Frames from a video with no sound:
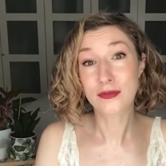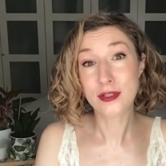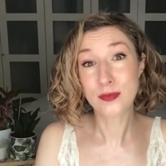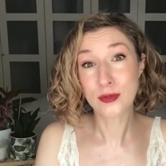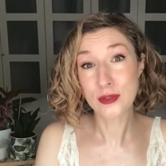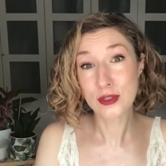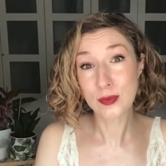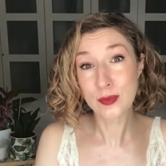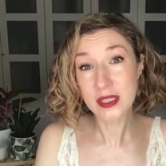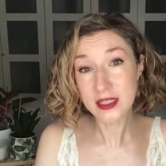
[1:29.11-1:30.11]

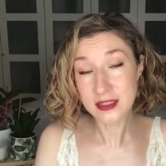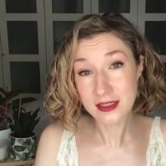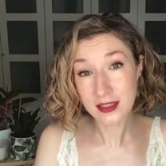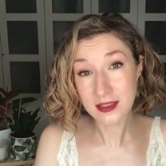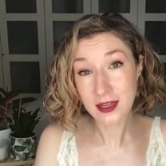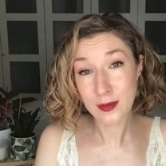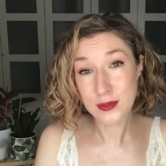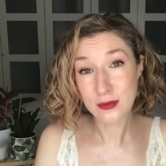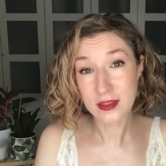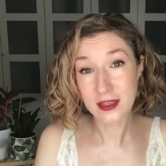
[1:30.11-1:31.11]
responsibility that
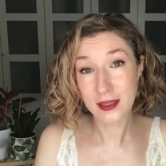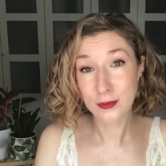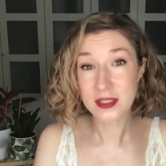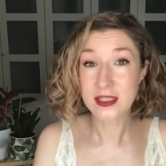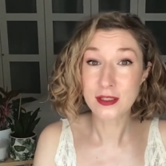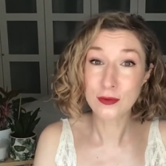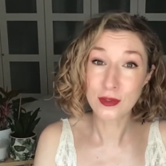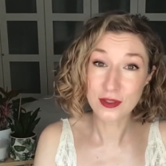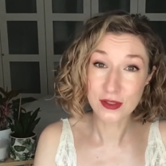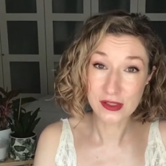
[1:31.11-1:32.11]
comes with that, we didn't
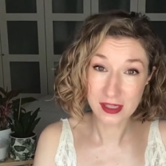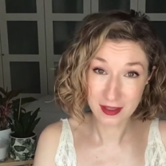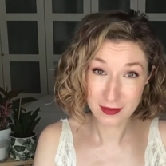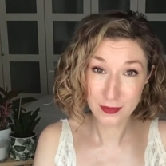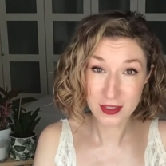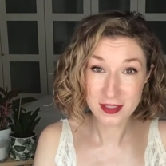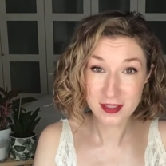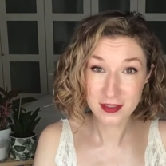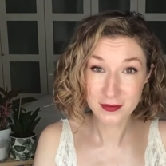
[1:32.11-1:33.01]
want to take the risk.